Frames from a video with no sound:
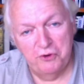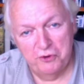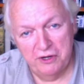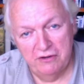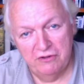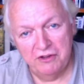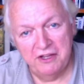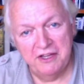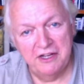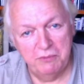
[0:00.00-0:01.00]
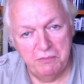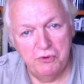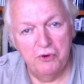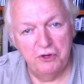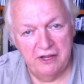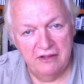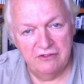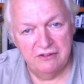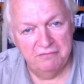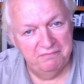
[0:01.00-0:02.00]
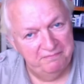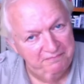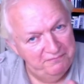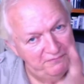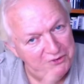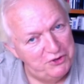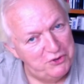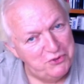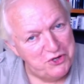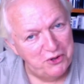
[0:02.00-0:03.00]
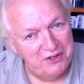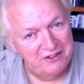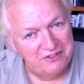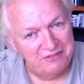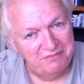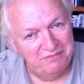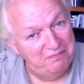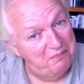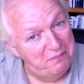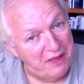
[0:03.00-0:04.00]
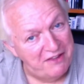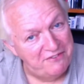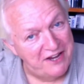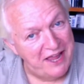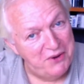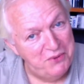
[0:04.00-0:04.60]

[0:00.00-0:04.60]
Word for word: o'clock, it'll be broadcast. Do join us. Bye for now.